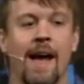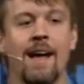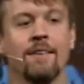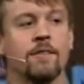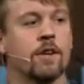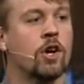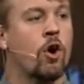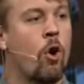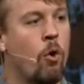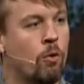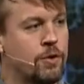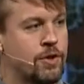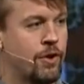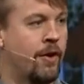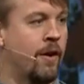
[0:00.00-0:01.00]
has the
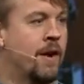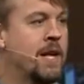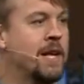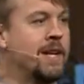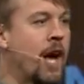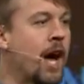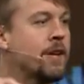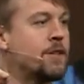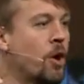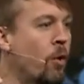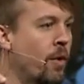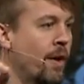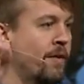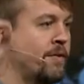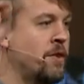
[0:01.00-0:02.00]
culture not
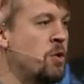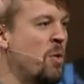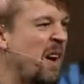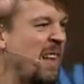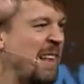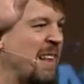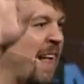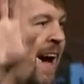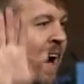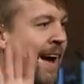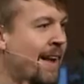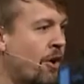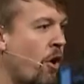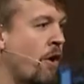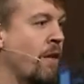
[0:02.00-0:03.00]
told us to
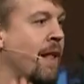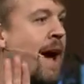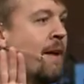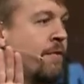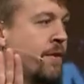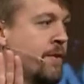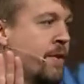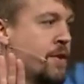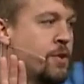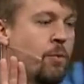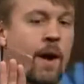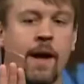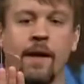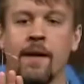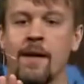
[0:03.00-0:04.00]
align our life in such a
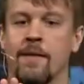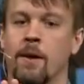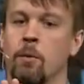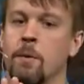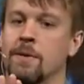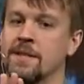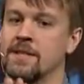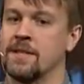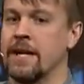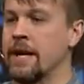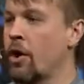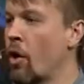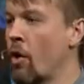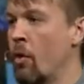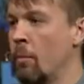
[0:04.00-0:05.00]
way that we would
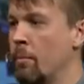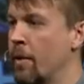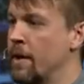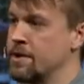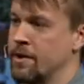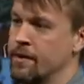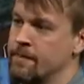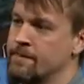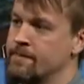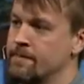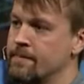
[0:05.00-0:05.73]
seek our own pleasure?